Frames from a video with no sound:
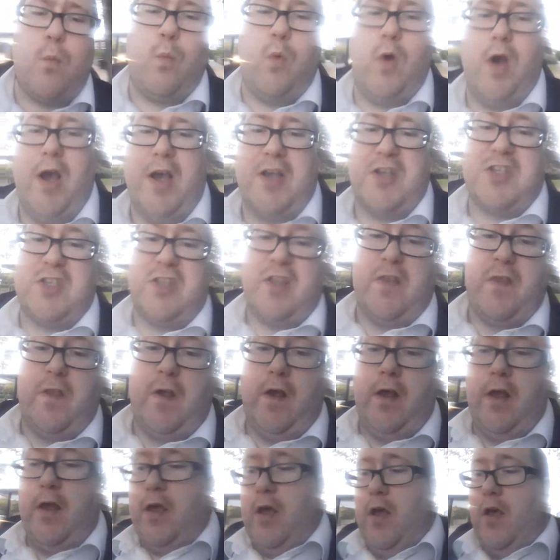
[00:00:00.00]
worse than the
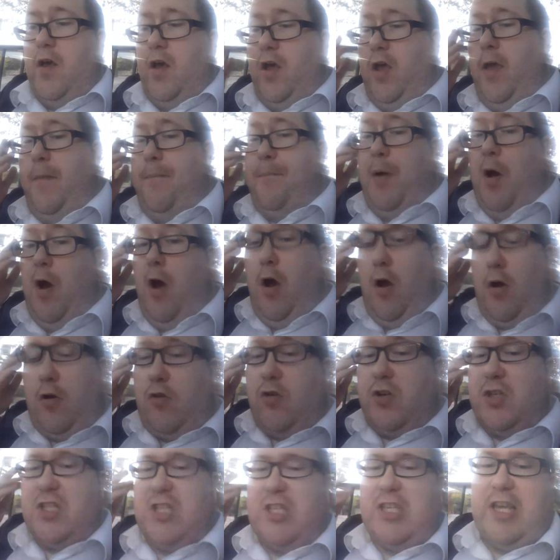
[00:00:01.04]

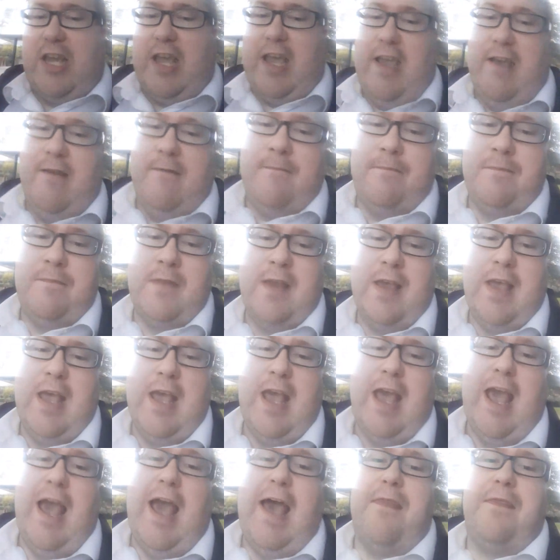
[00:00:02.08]
hypocrisy
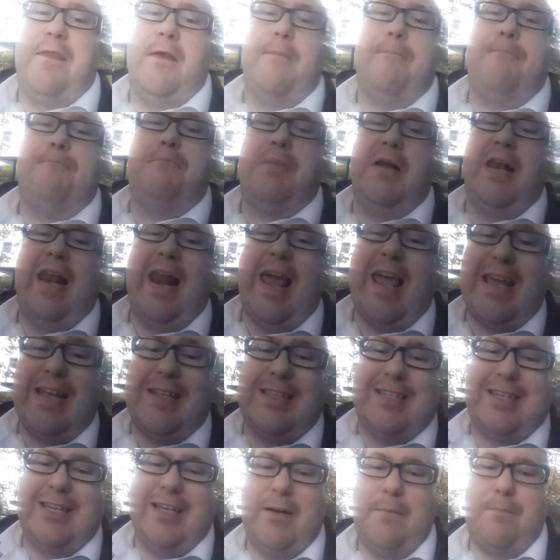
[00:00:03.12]
and the
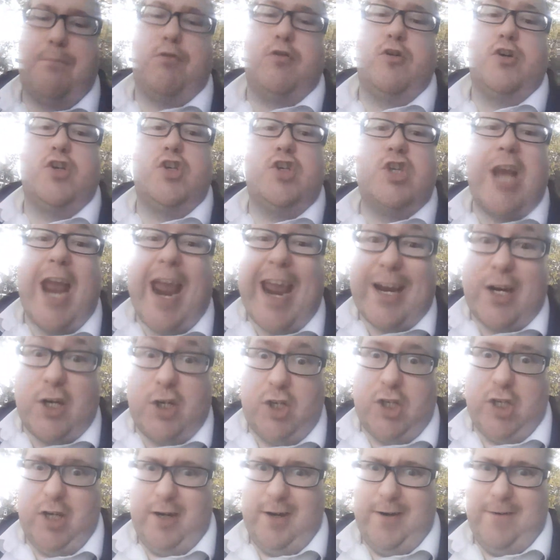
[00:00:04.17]
blatant
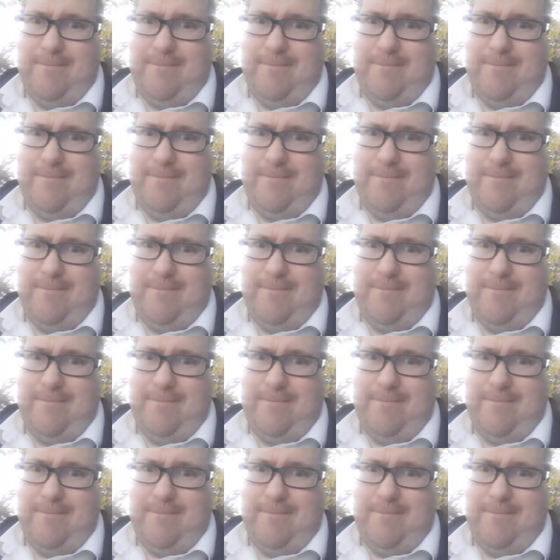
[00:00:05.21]
projection